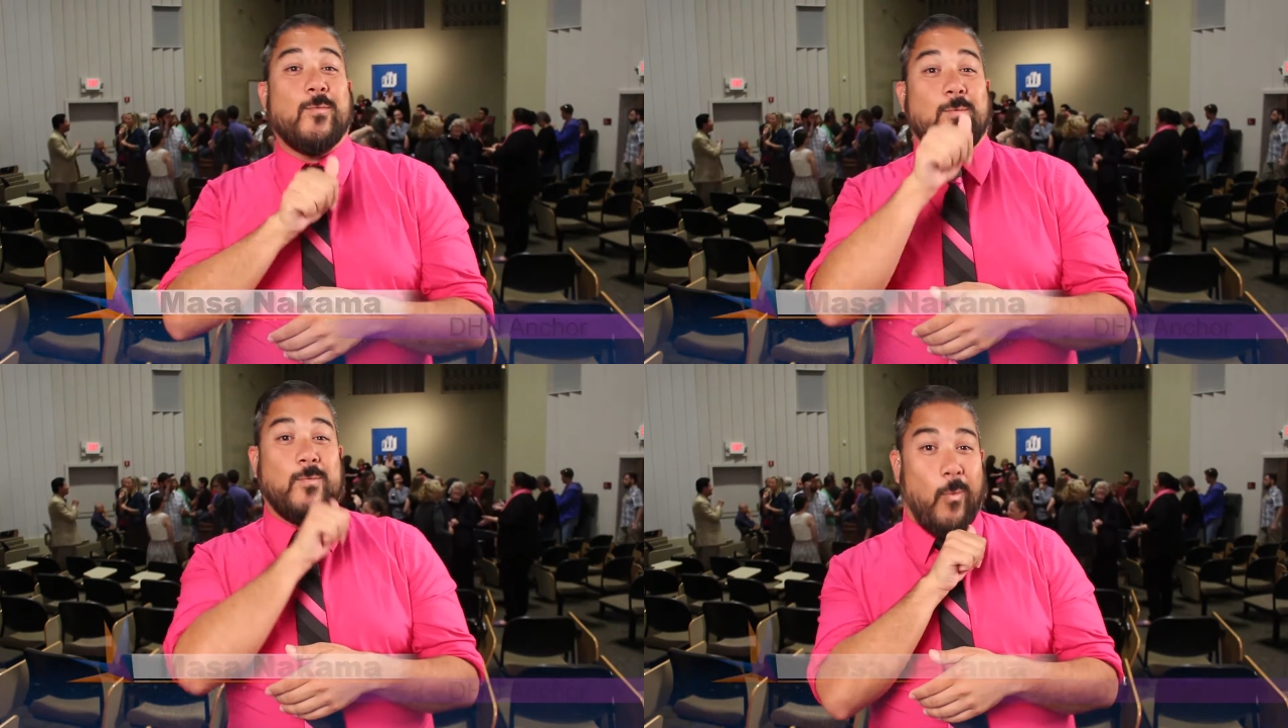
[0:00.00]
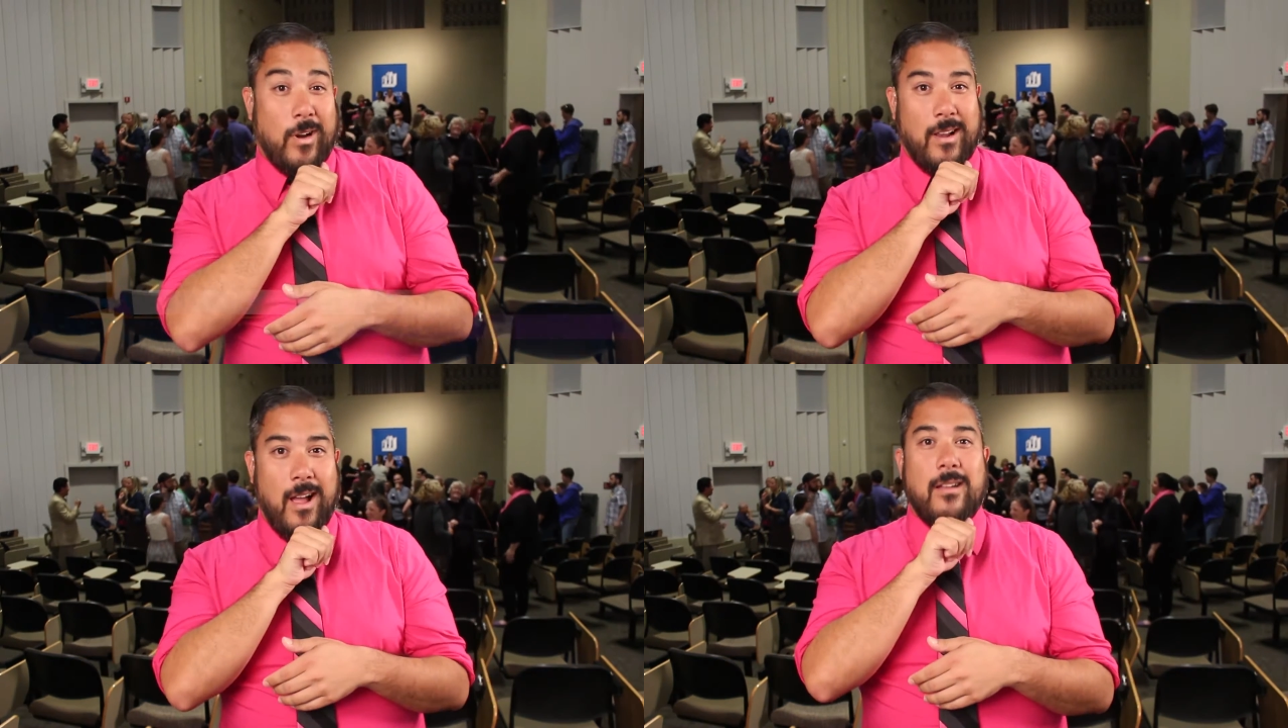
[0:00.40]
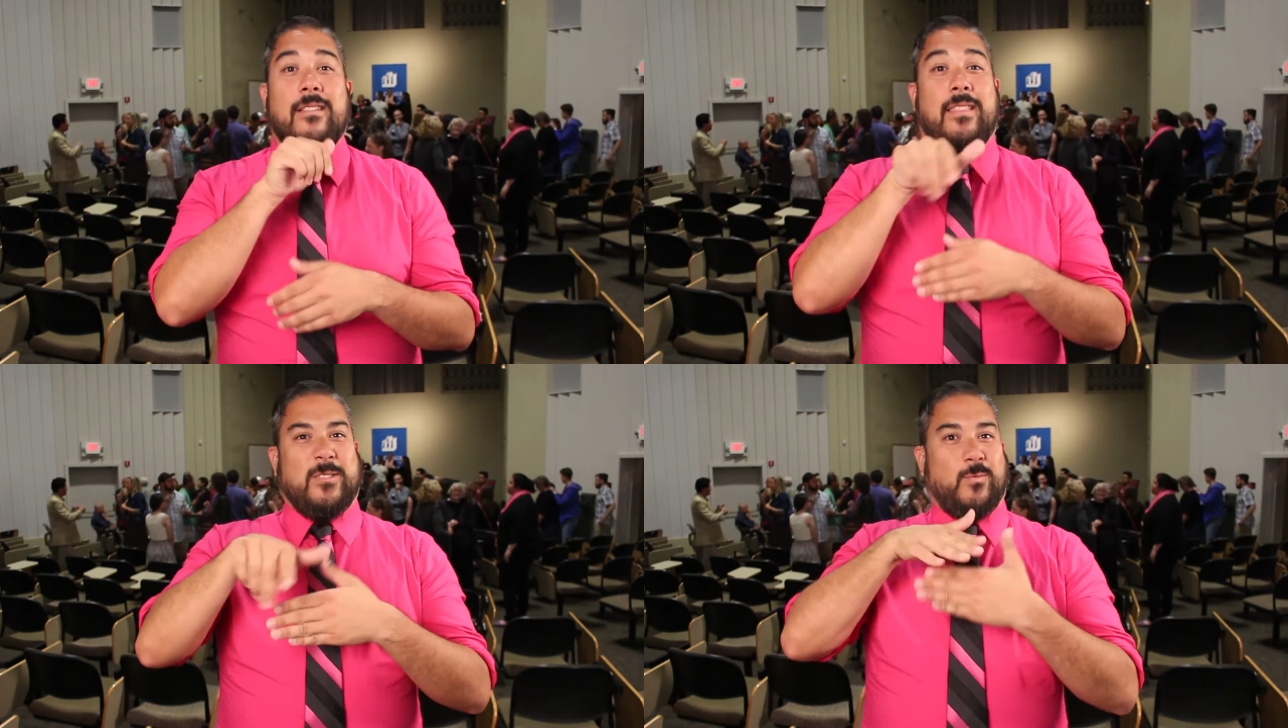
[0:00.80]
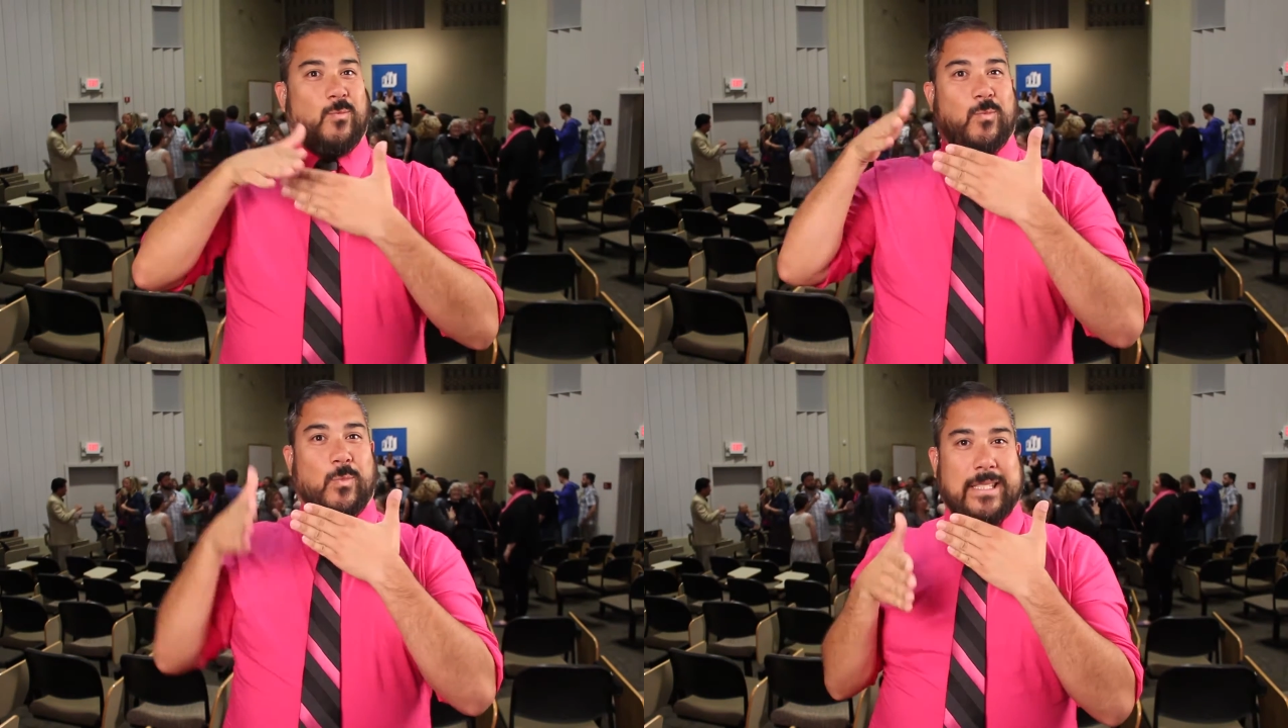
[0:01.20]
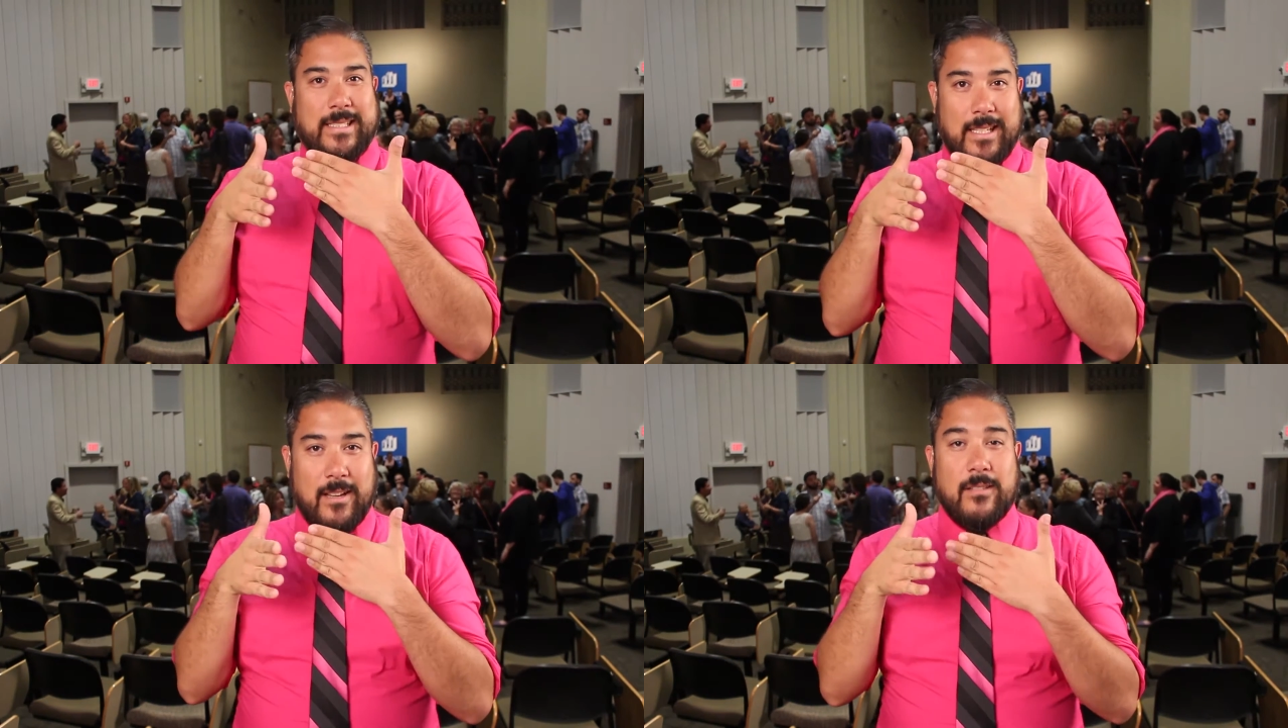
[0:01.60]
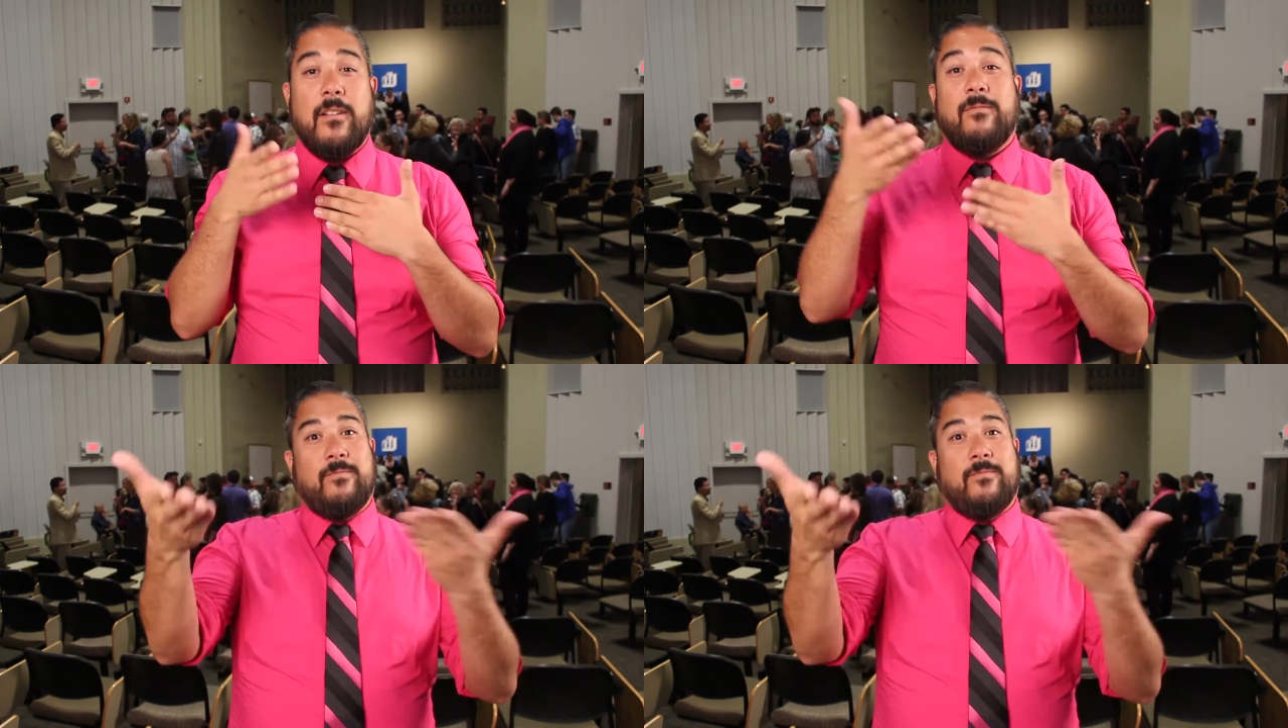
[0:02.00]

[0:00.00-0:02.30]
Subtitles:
and Phoenix College teamed up in Arizona